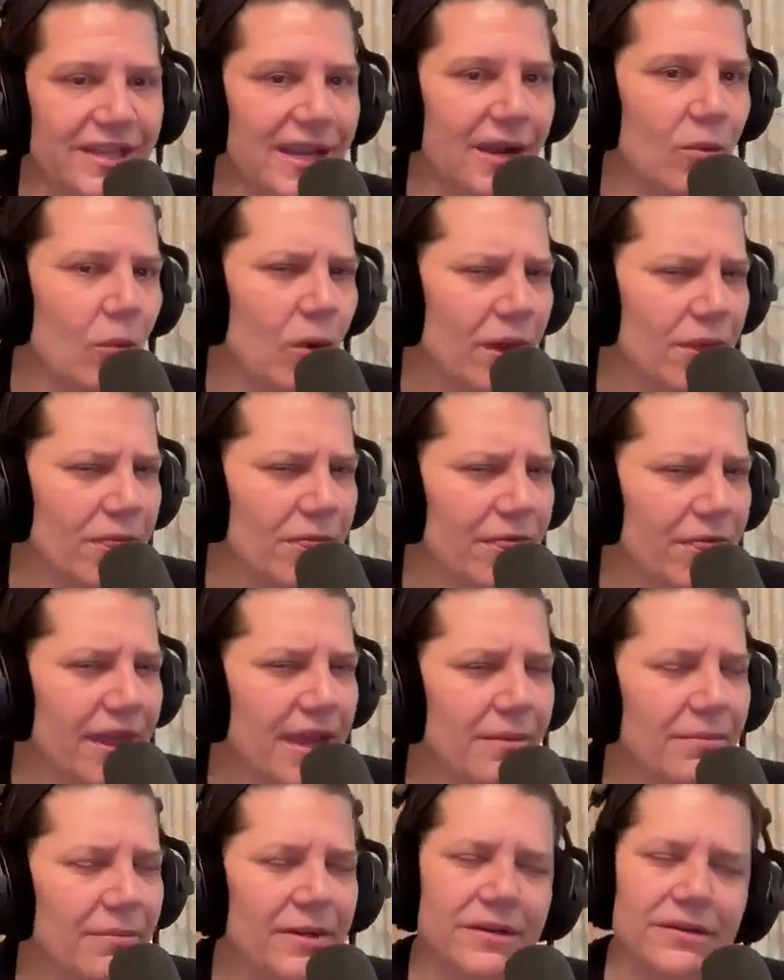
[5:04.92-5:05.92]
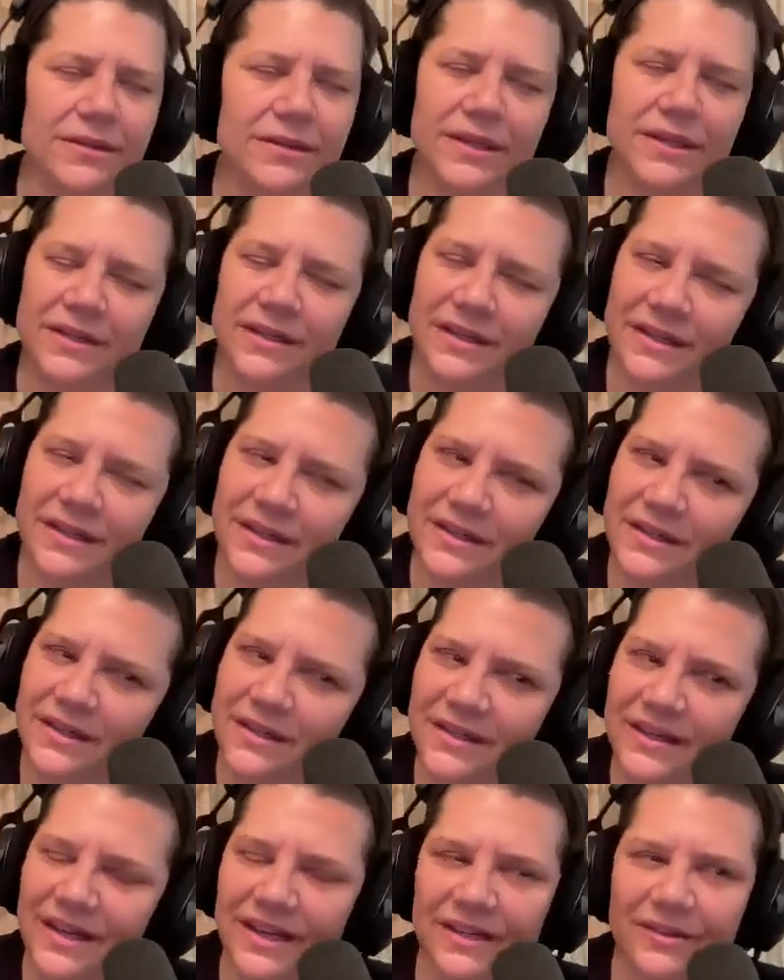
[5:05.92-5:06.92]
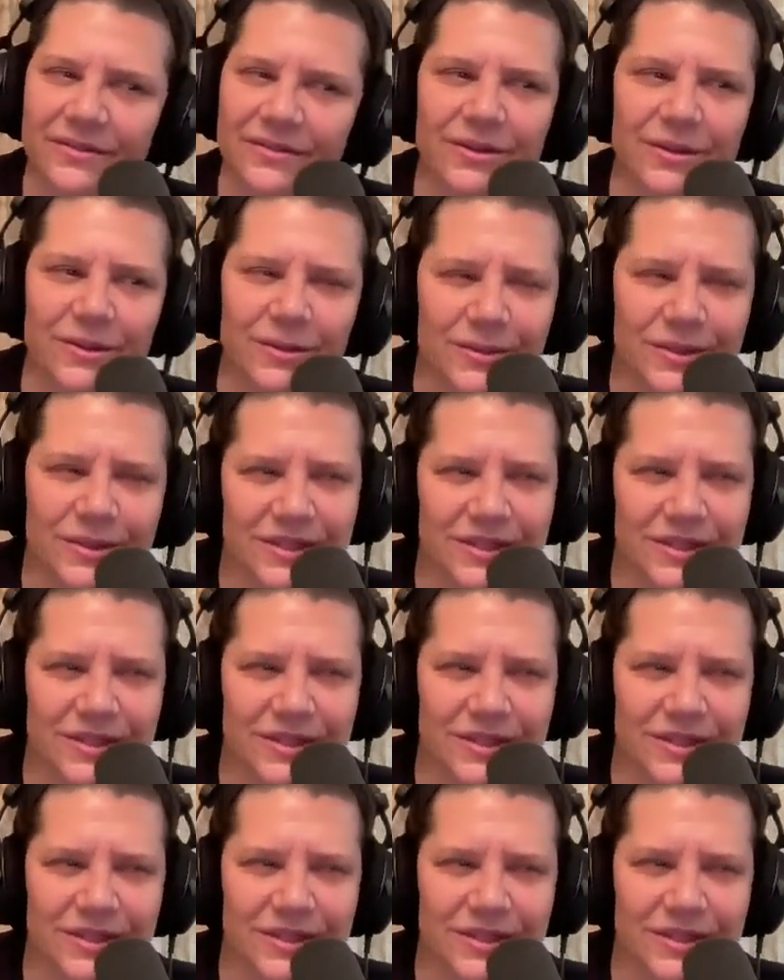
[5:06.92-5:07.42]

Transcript: are saying one thing, but you're like, huh, I don't know.